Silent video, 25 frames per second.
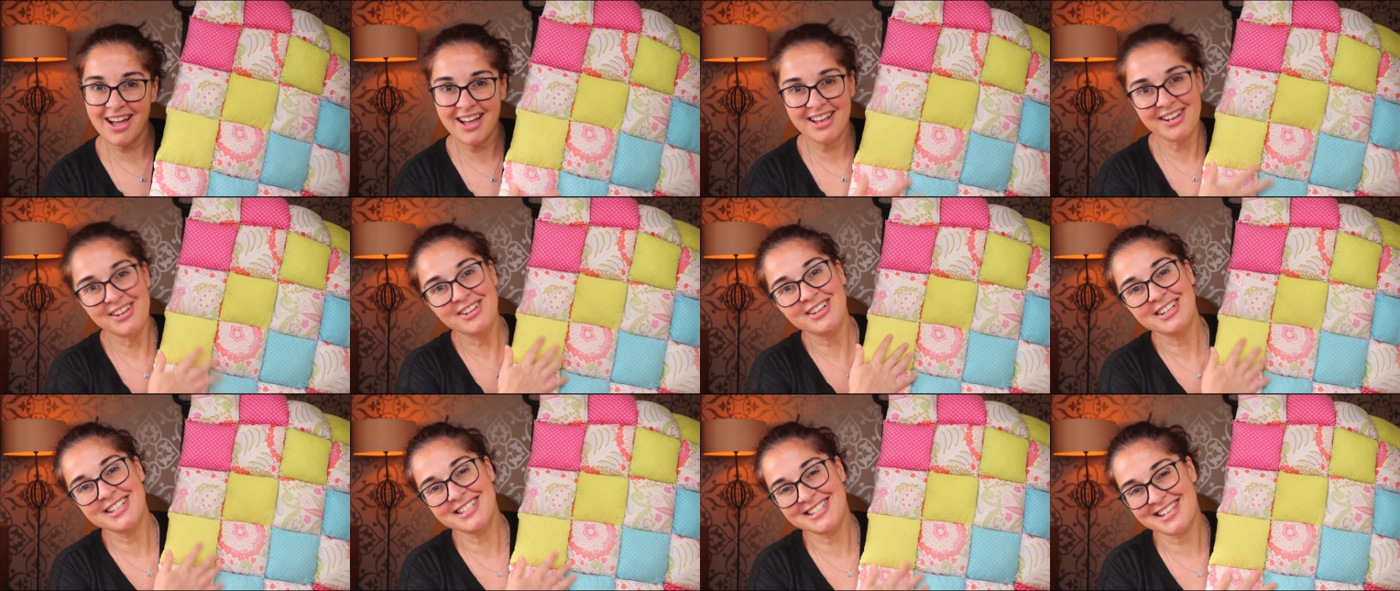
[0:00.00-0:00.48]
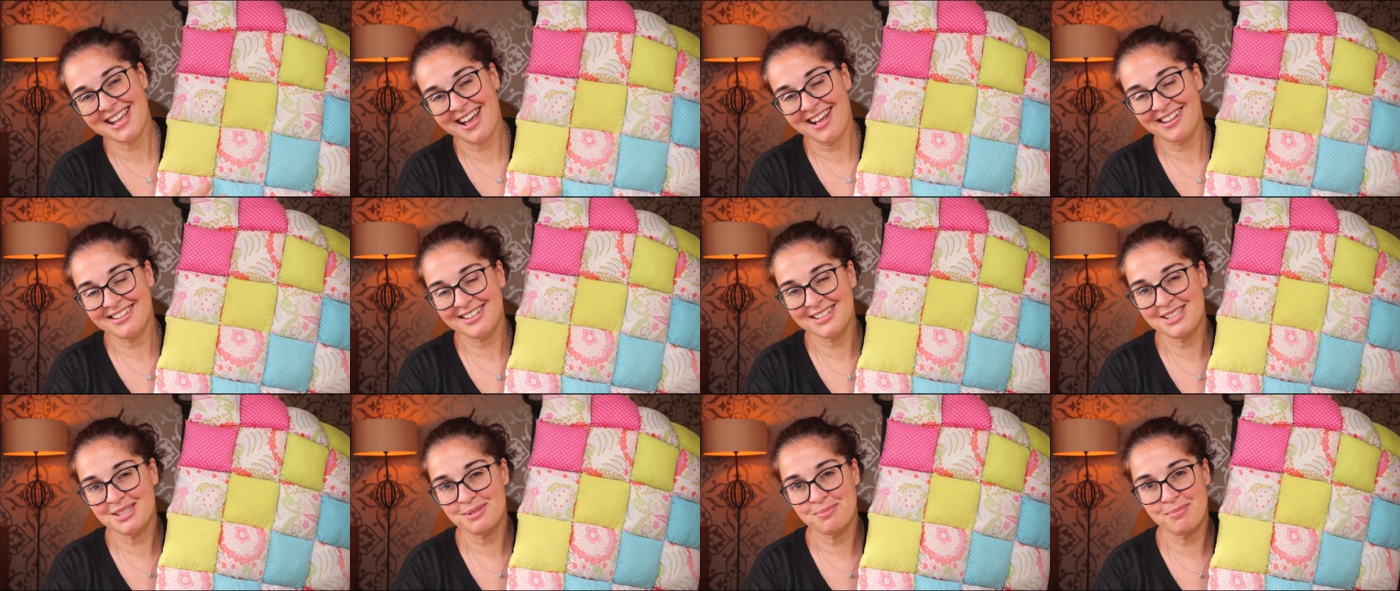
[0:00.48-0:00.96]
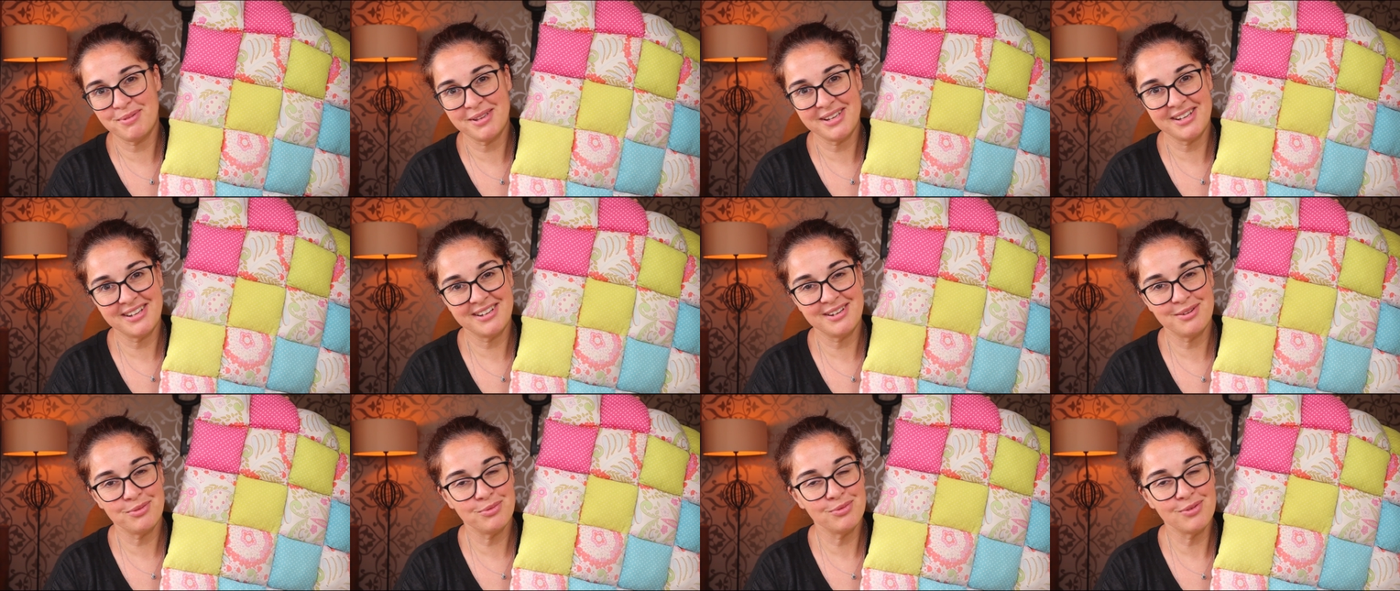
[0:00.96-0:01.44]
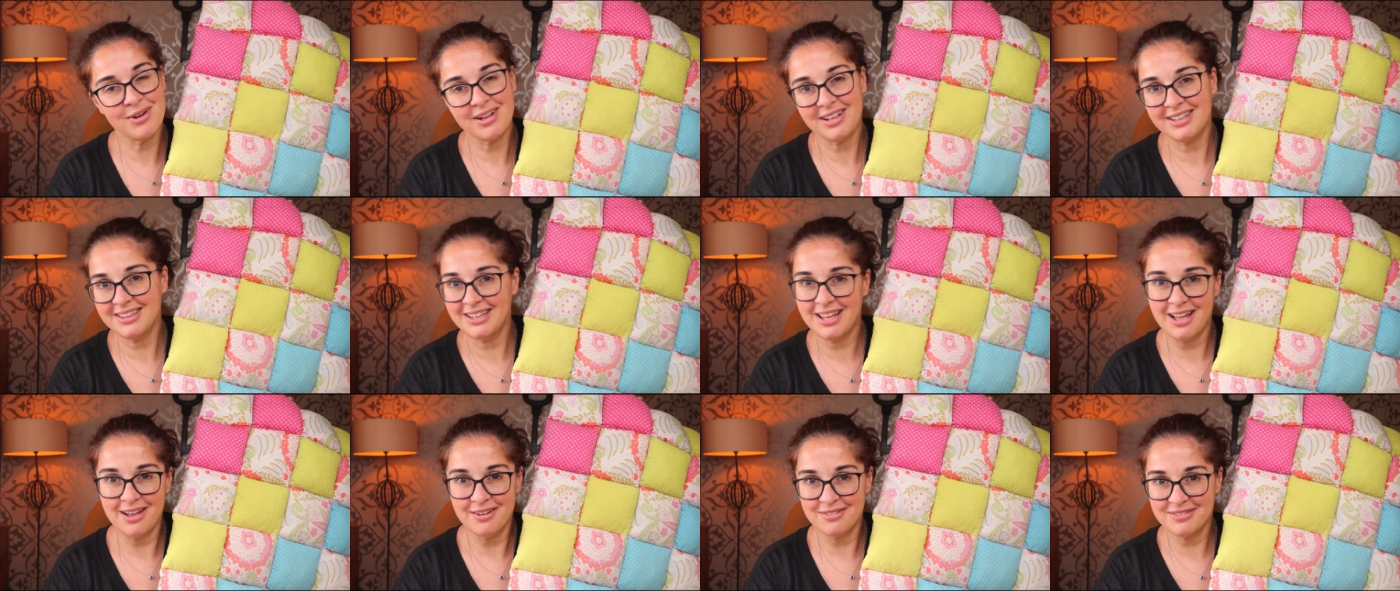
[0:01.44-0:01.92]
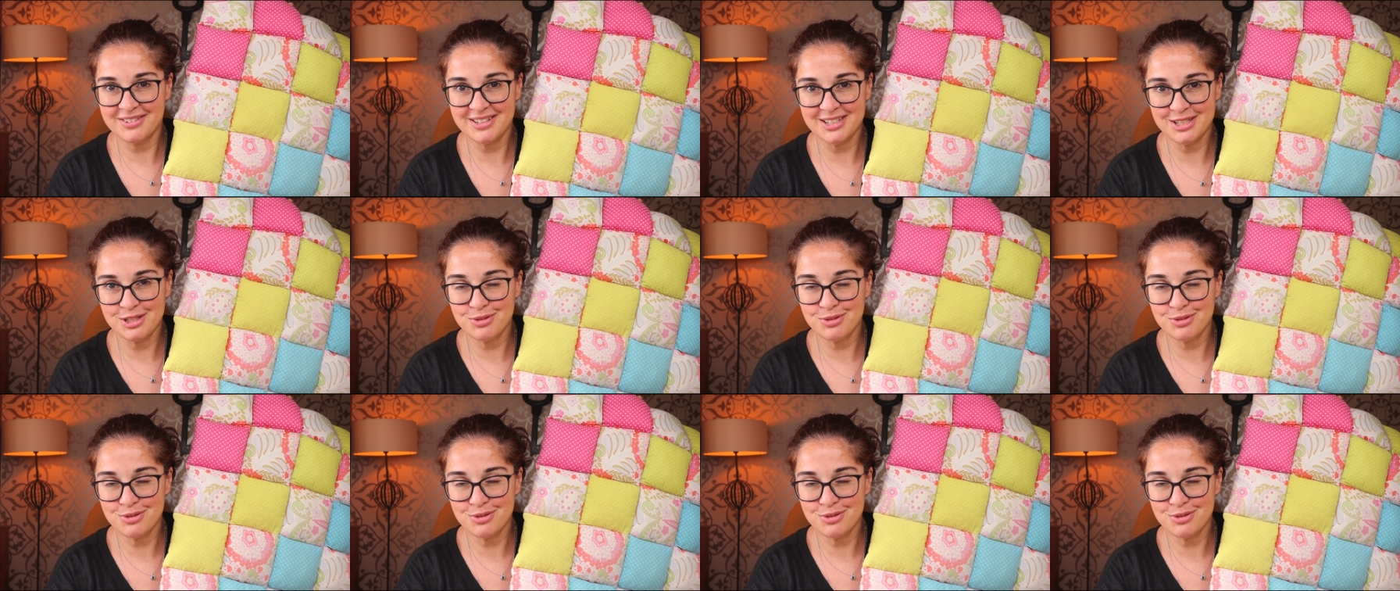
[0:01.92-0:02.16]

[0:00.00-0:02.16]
and you can tell it's been well loved.